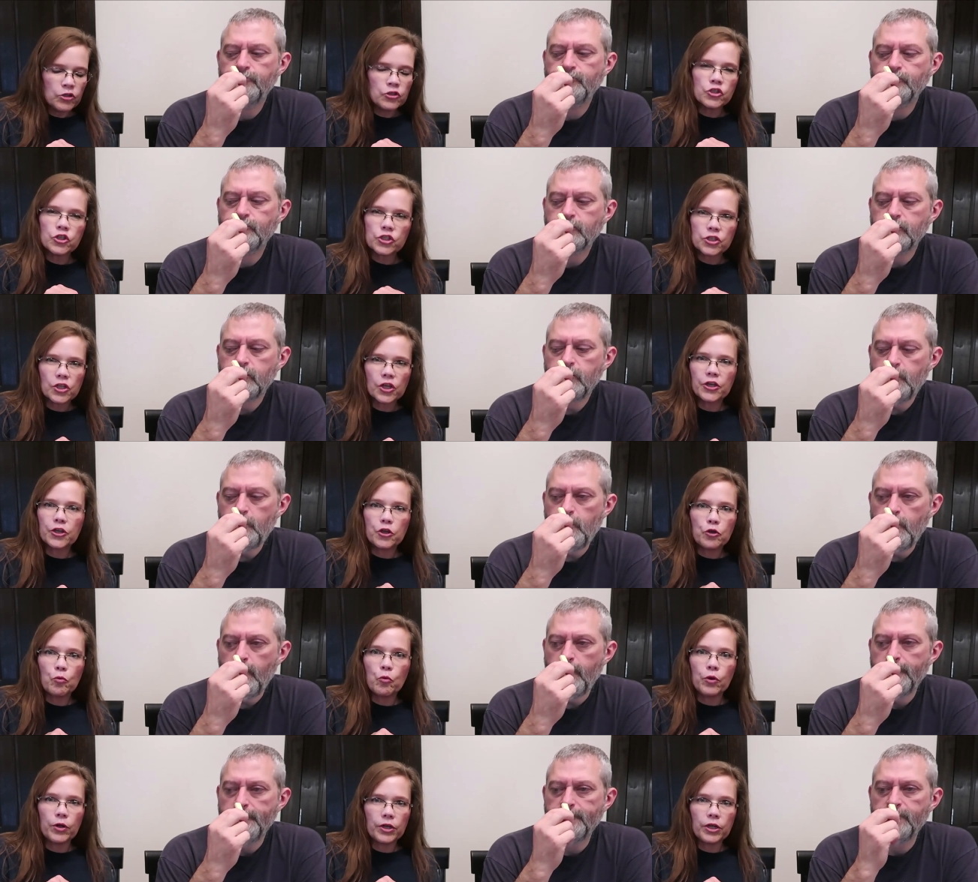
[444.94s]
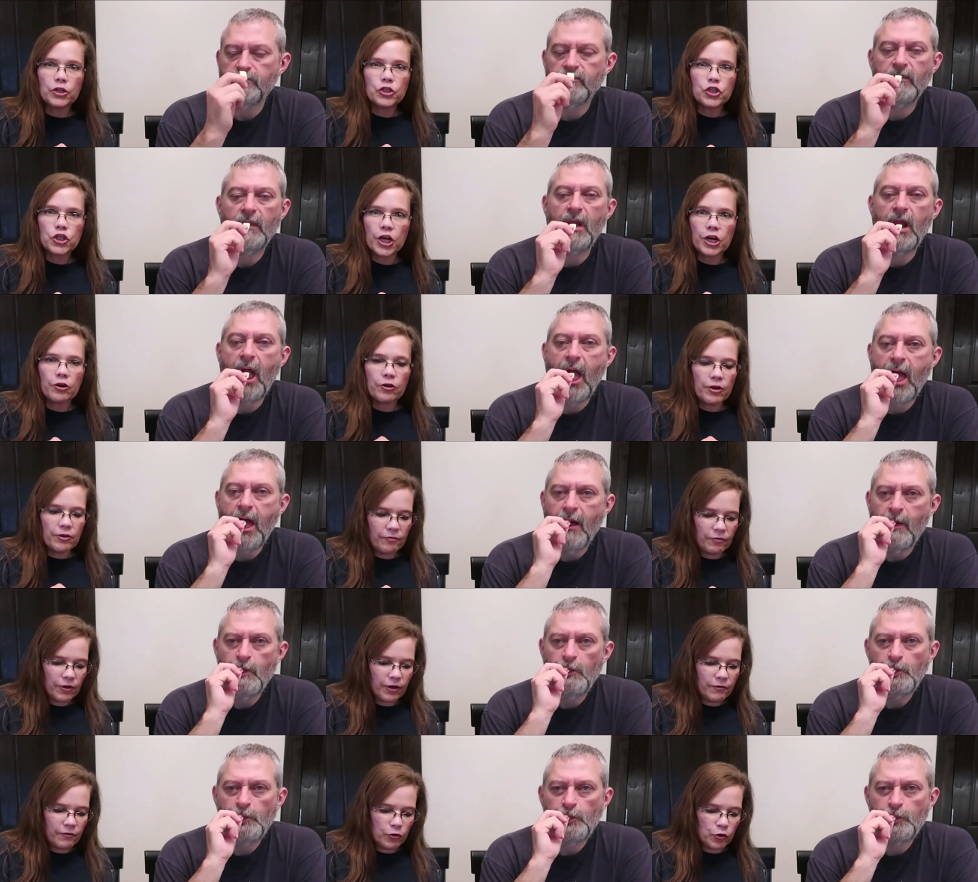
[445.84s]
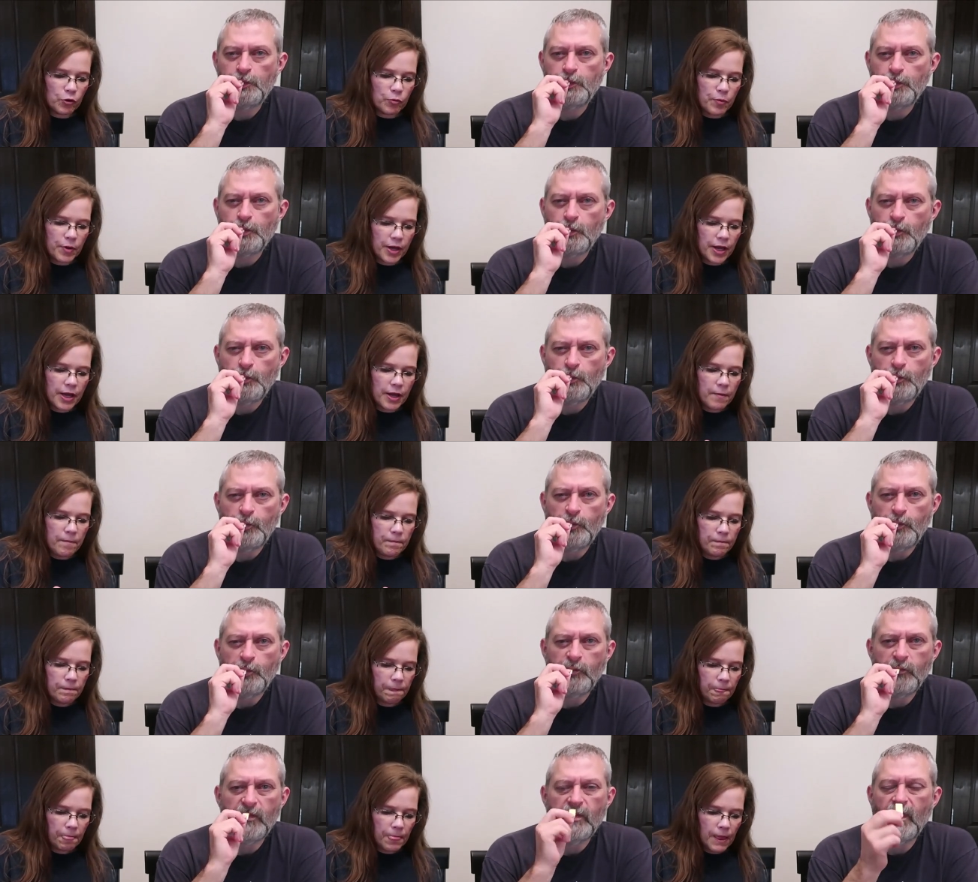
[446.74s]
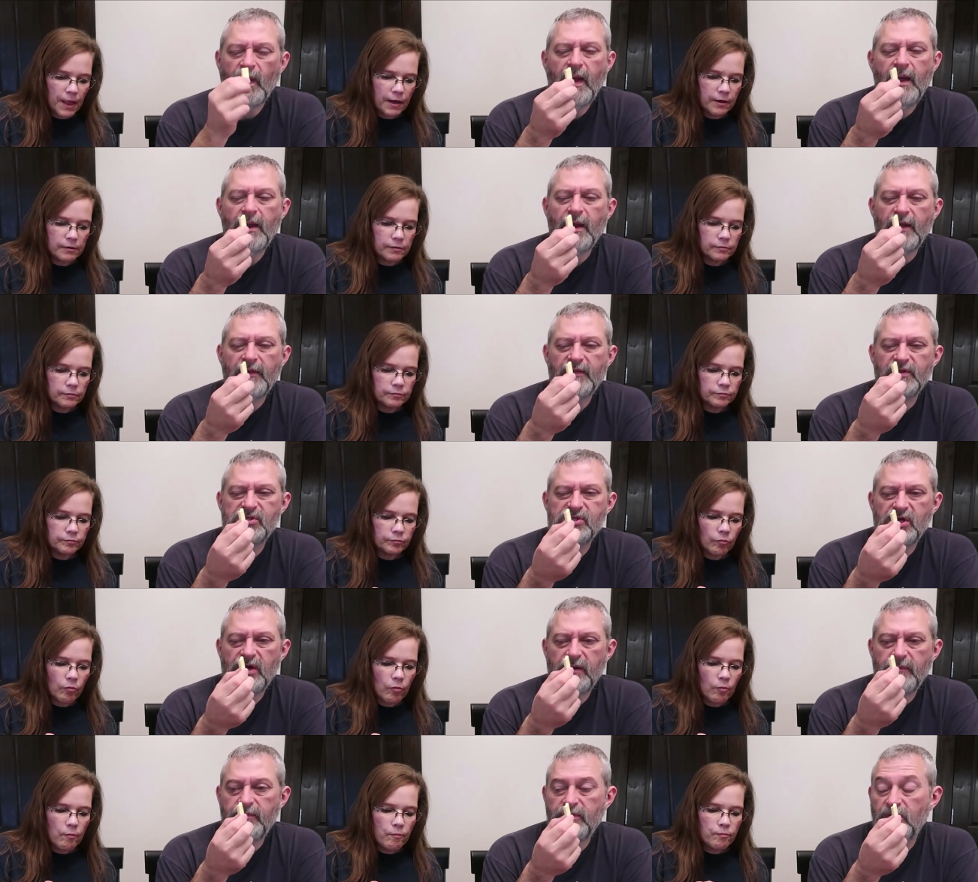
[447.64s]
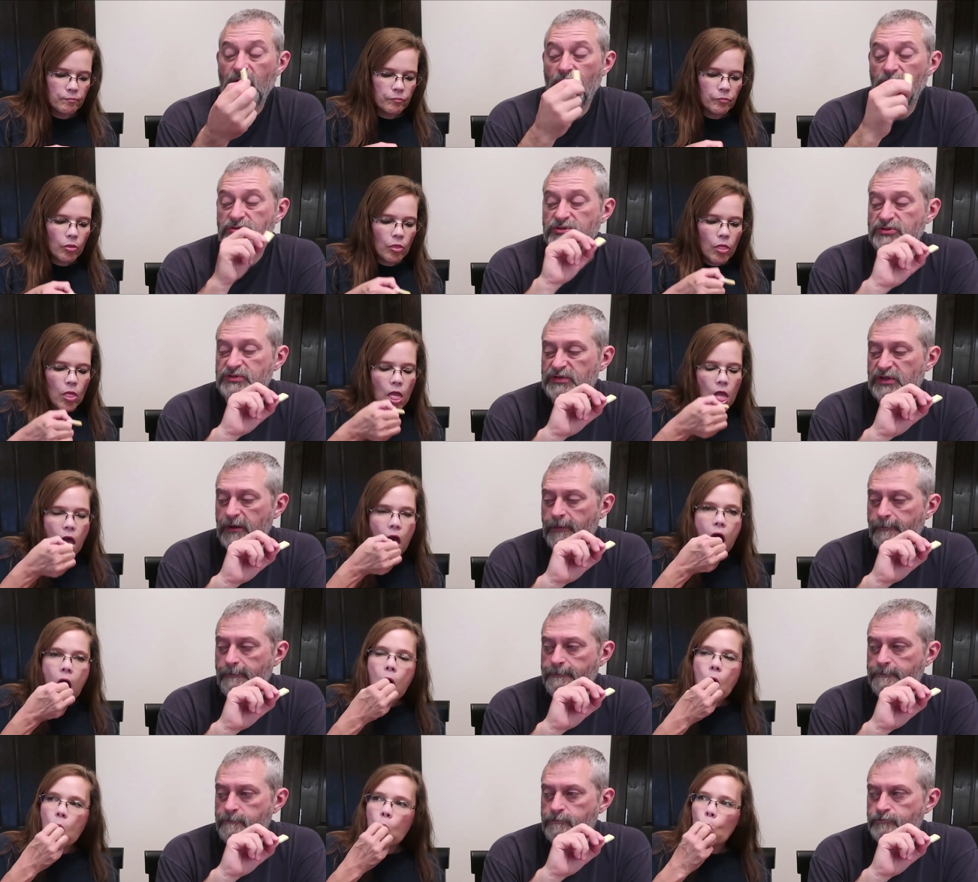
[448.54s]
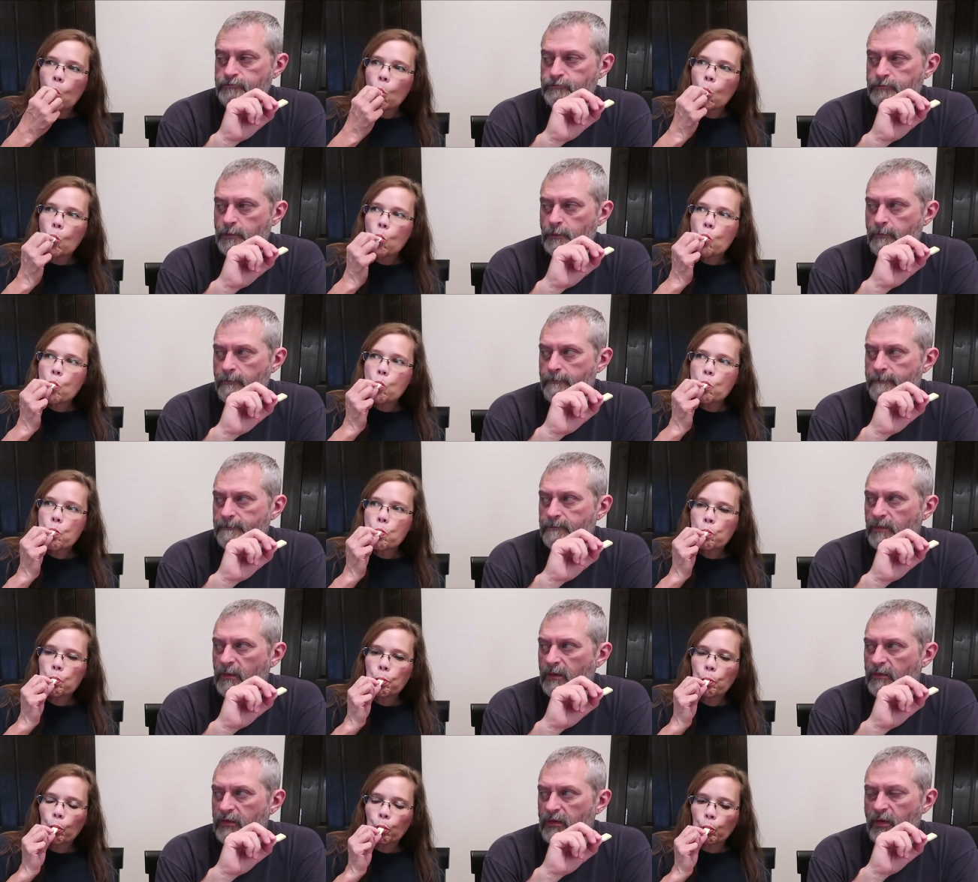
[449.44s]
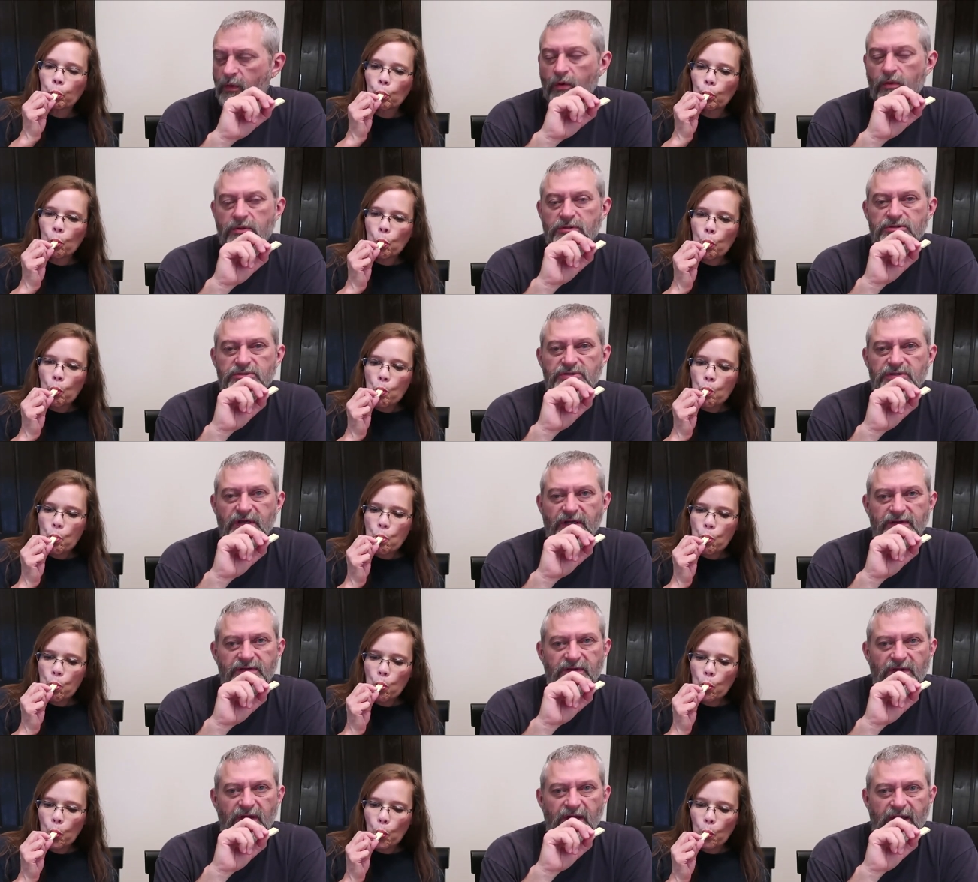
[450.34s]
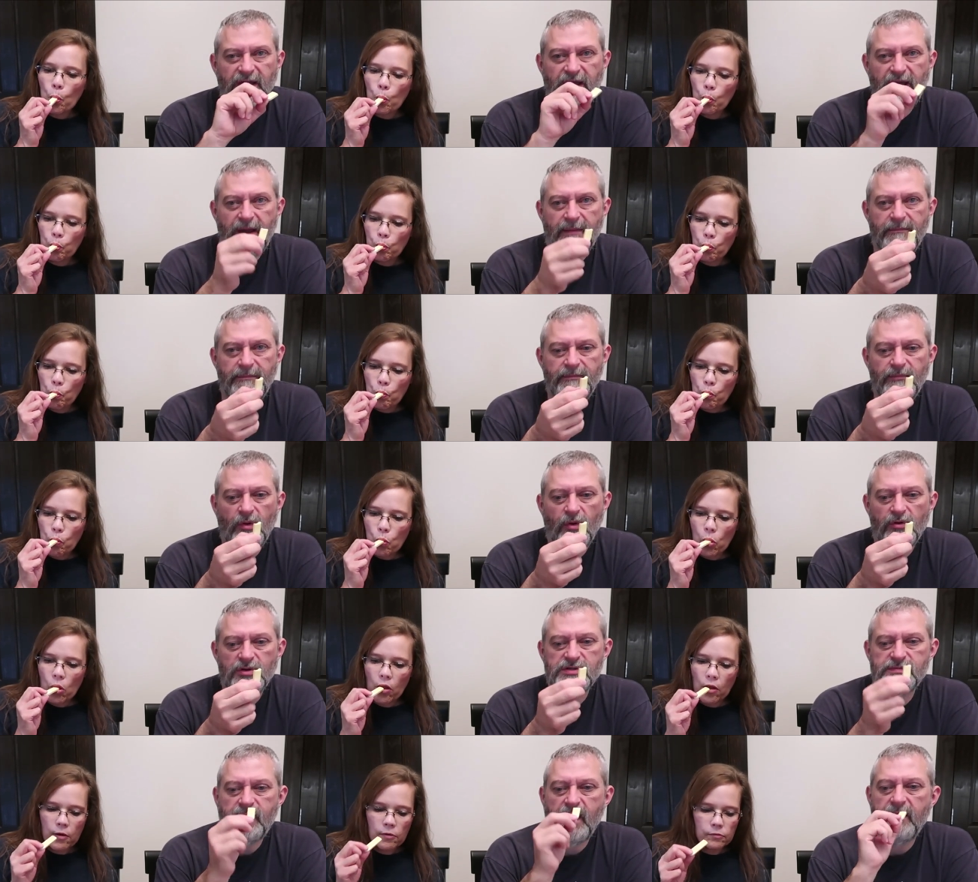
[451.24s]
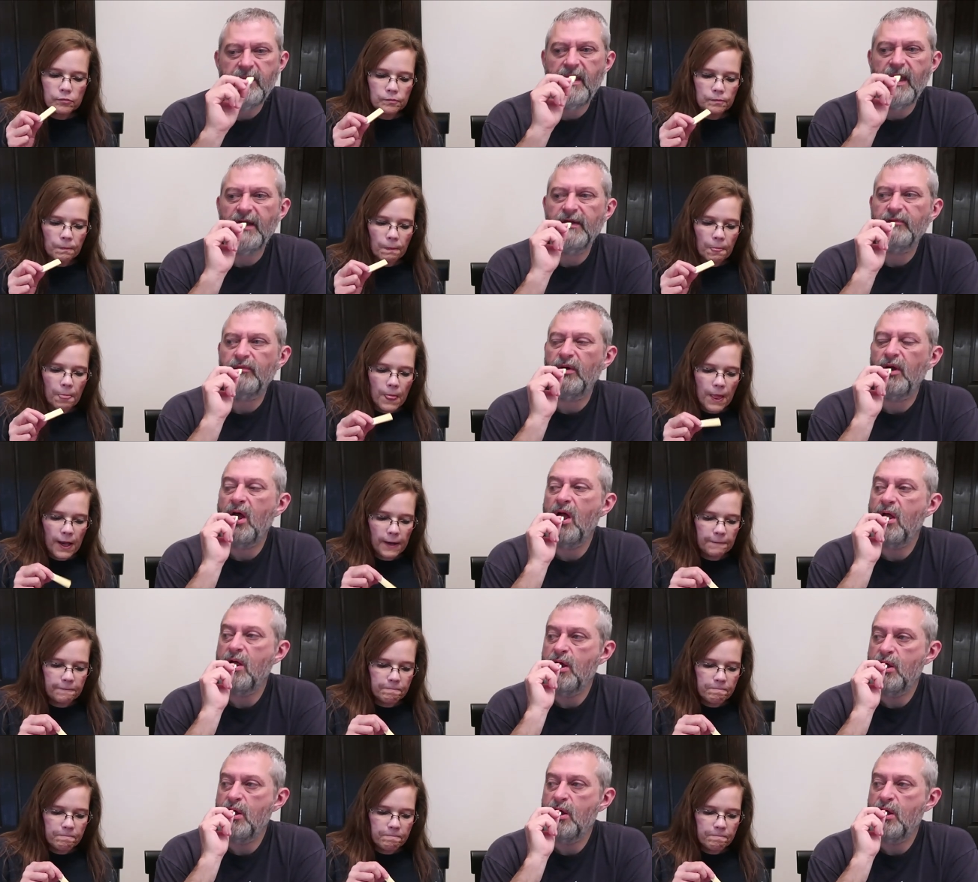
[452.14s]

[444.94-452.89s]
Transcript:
Speaker 1: Just like you want a cherry flavor to be.
Speaker 2: I don't like the cherry, but the orange is good. The orange tastes like uh, orange baby aspirin.